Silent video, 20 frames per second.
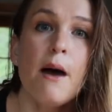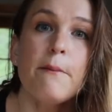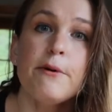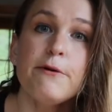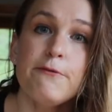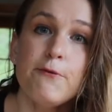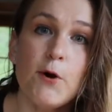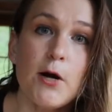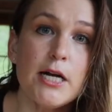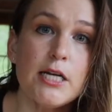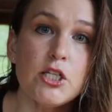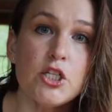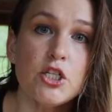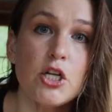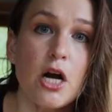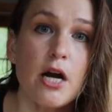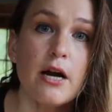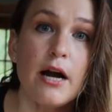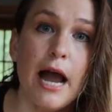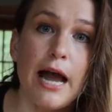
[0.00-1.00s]
Before I
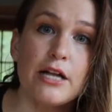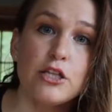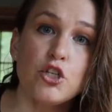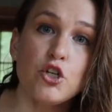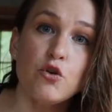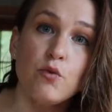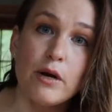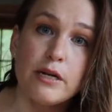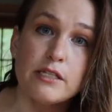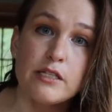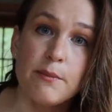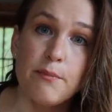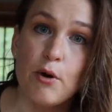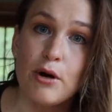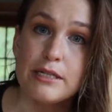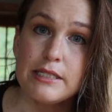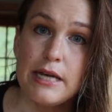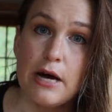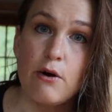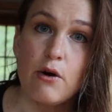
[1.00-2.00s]
start, I do want to
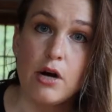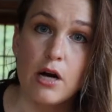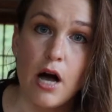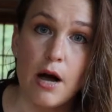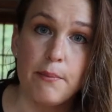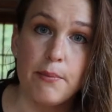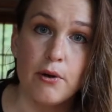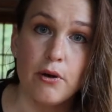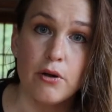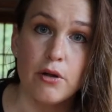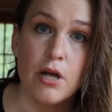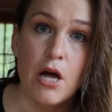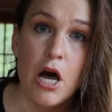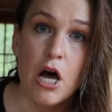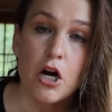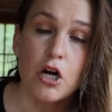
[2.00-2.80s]
point out a couple